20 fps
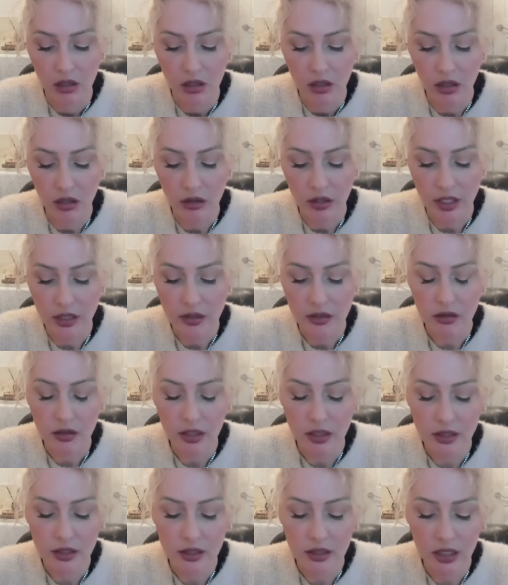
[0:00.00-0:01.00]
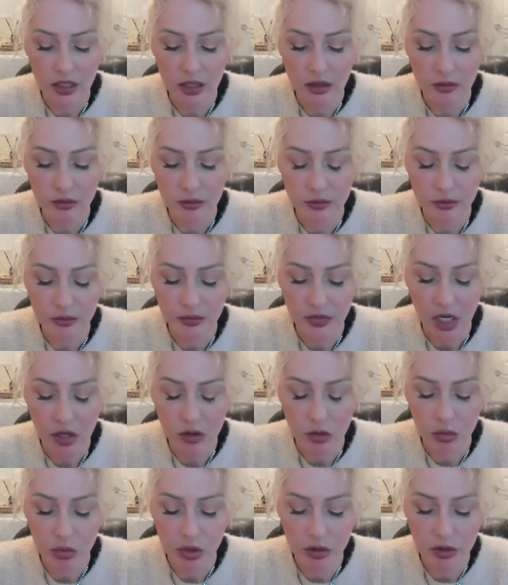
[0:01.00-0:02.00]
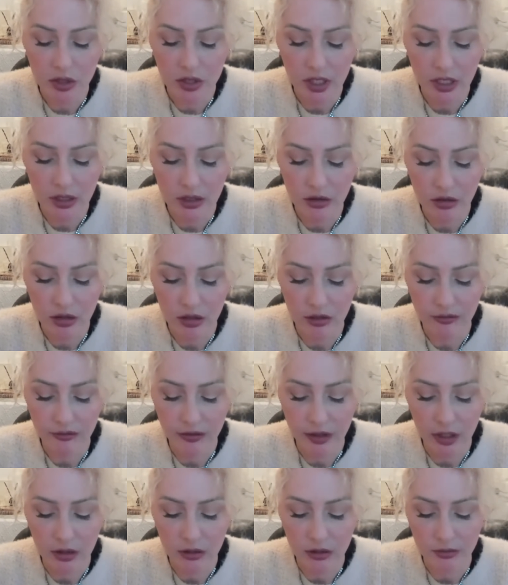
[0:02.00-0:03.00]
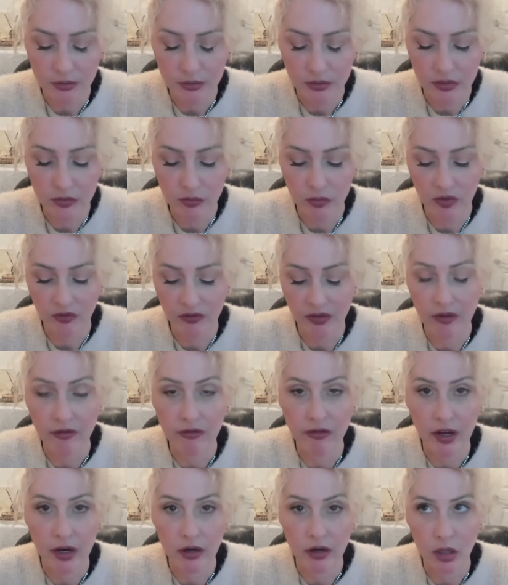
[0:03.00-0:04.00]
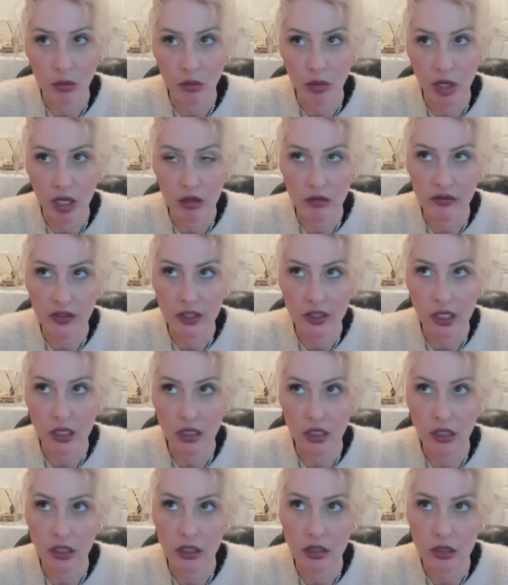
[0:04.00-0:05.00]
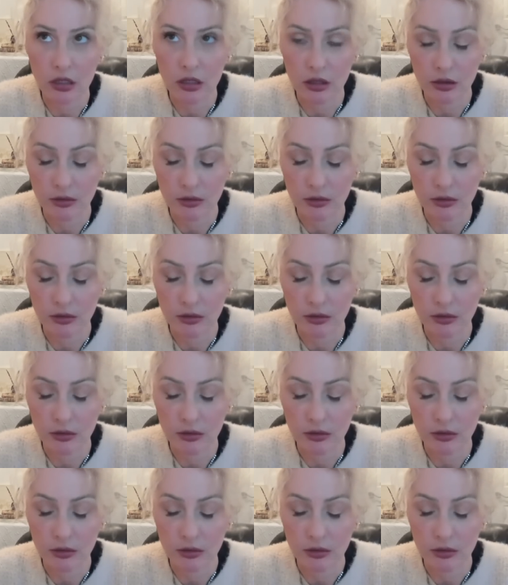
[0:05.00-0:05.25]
Okay, so let's see how the blue states are going to fare, if they fare any better, if it's any easier.